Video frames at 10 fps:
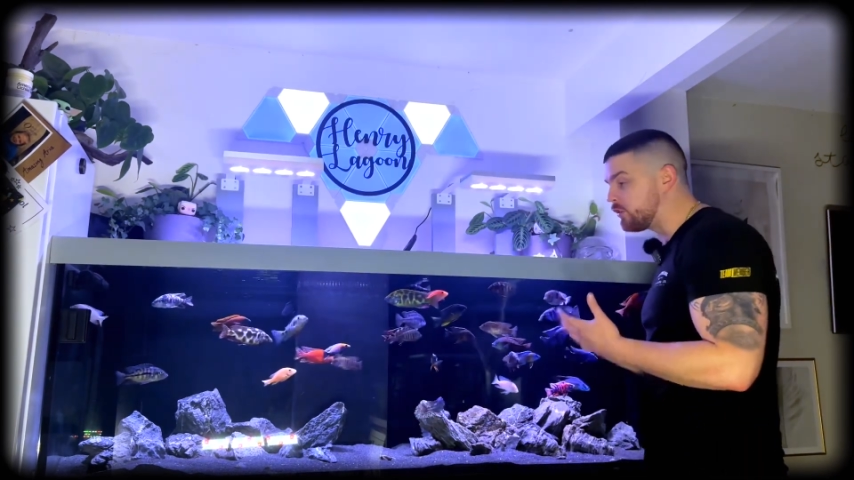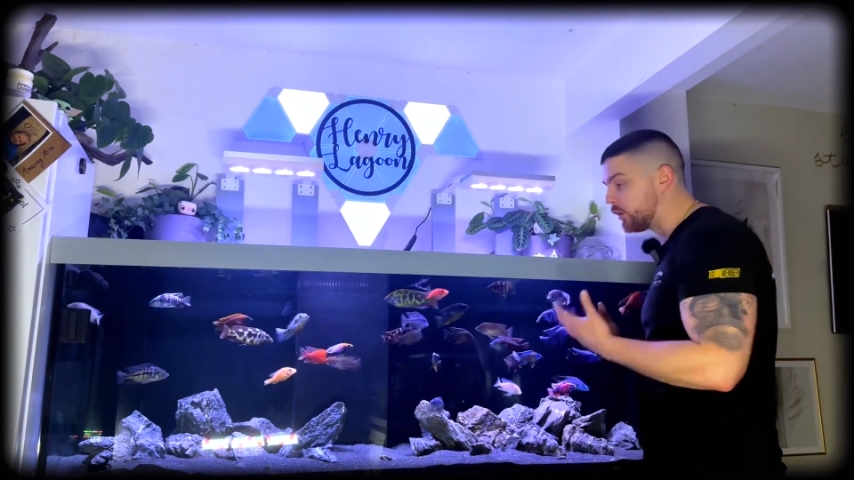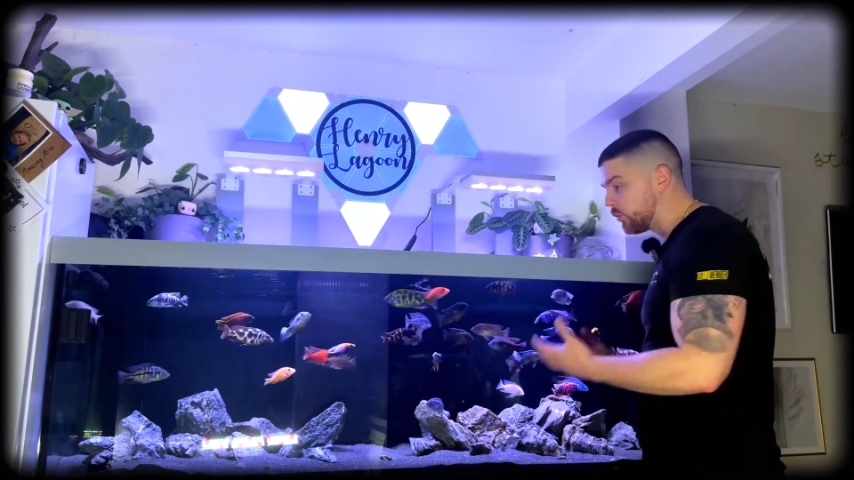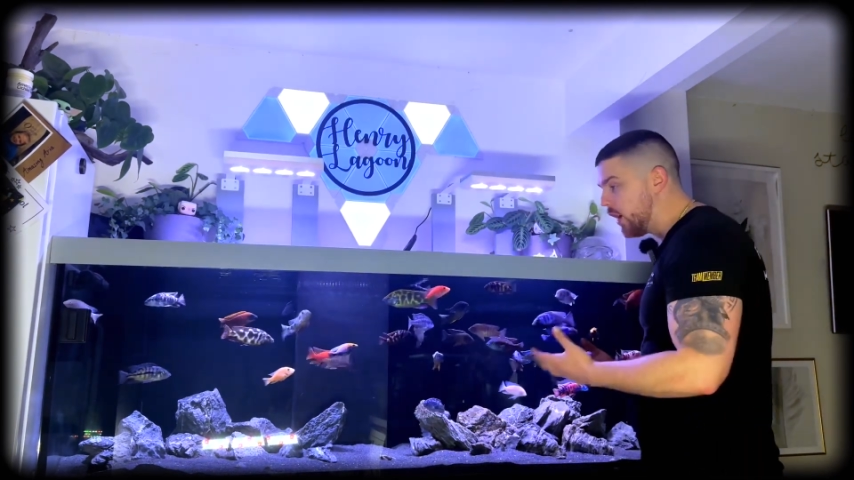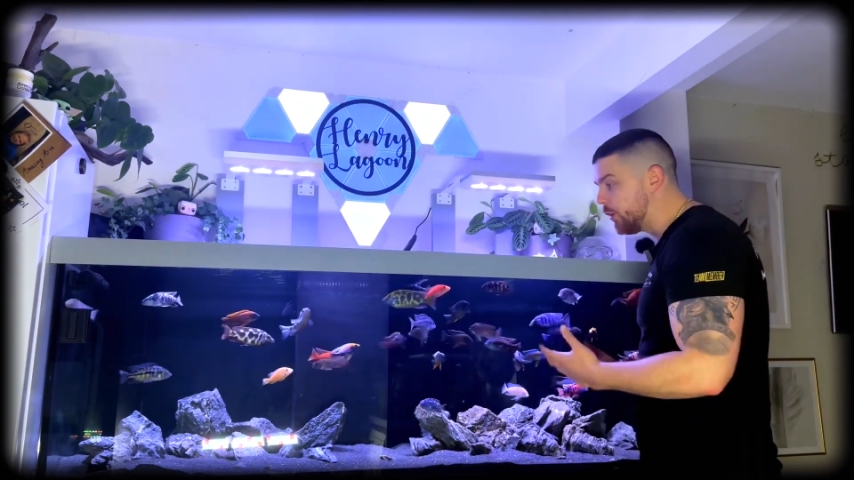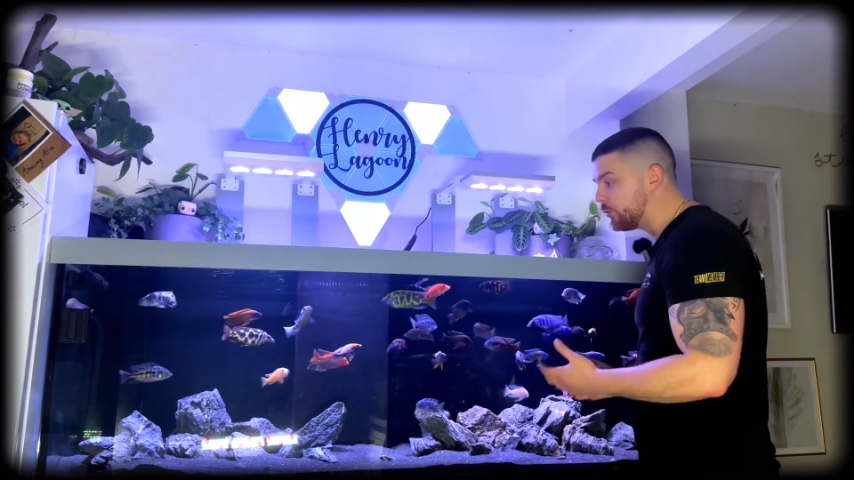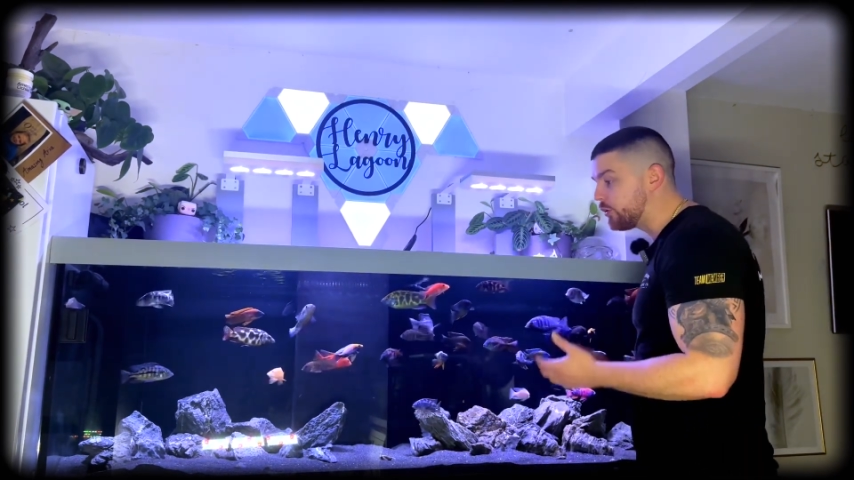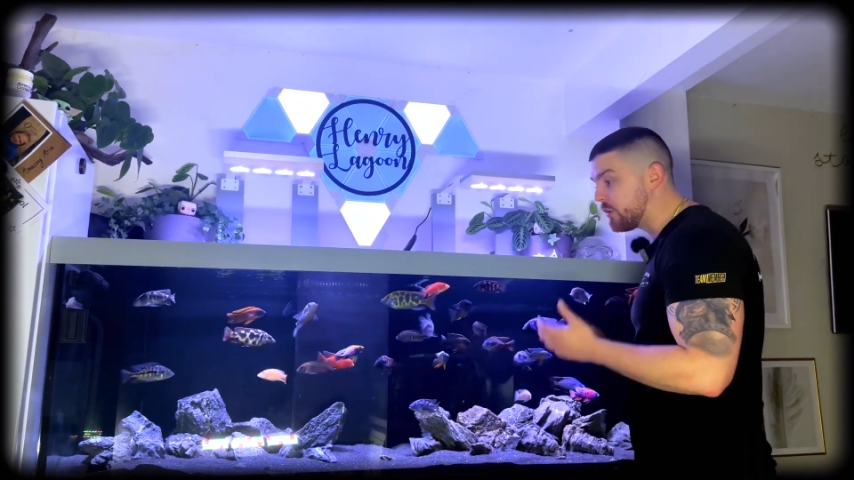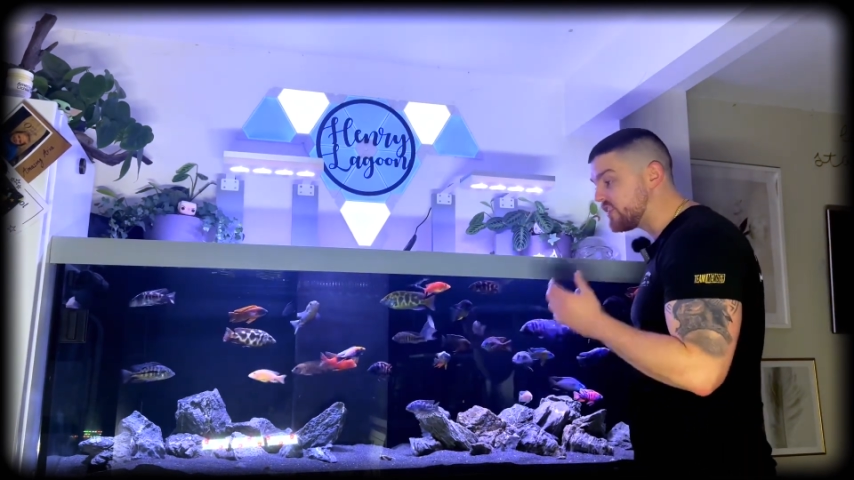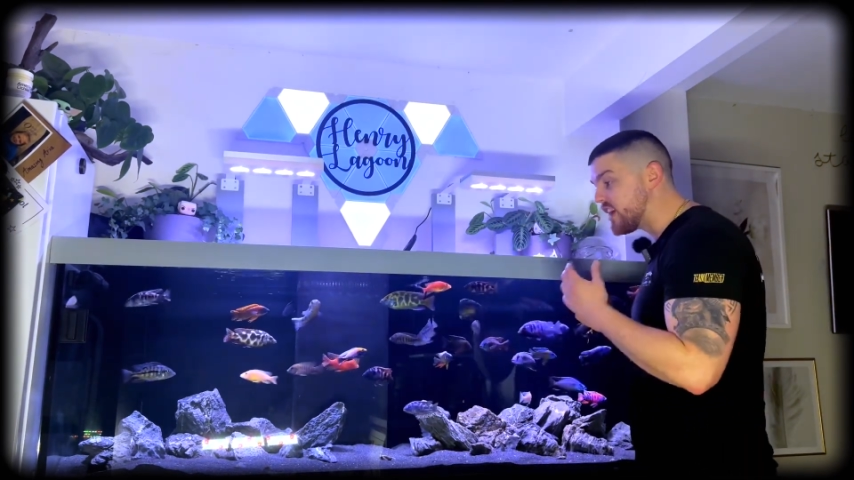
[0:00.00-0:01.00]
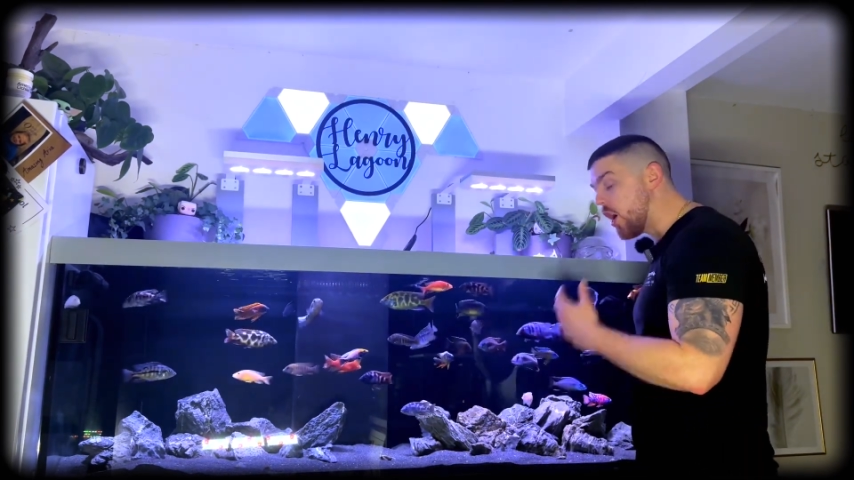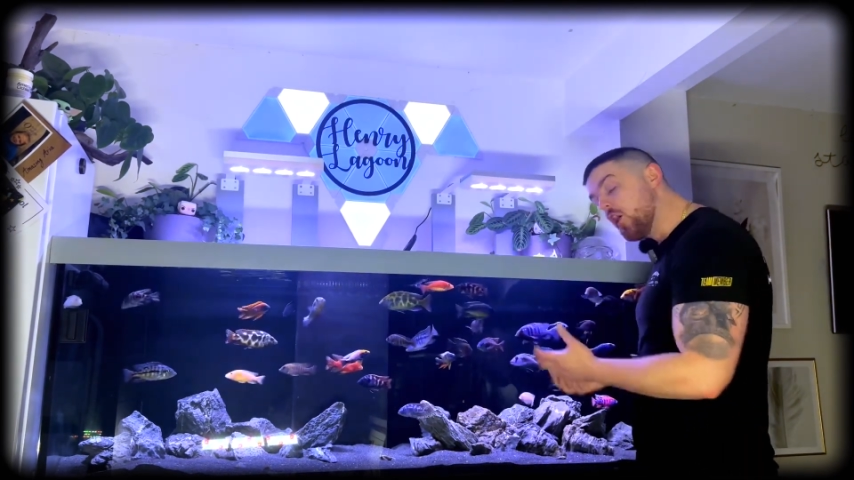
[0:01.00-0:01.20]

to grow. So if you